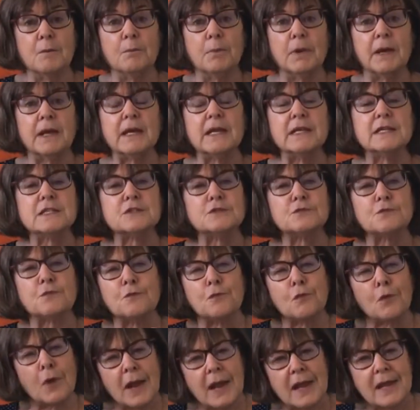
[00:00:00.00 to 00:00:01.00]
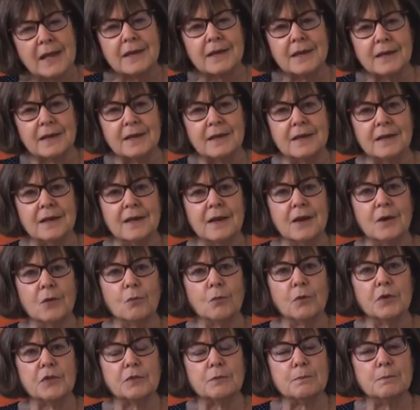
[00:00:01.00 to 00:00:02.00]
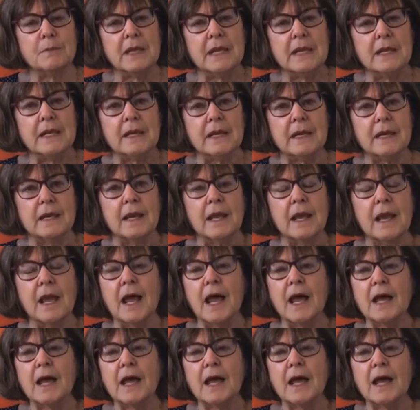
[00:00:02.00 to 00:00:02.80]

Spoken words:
but is freighted with meaning.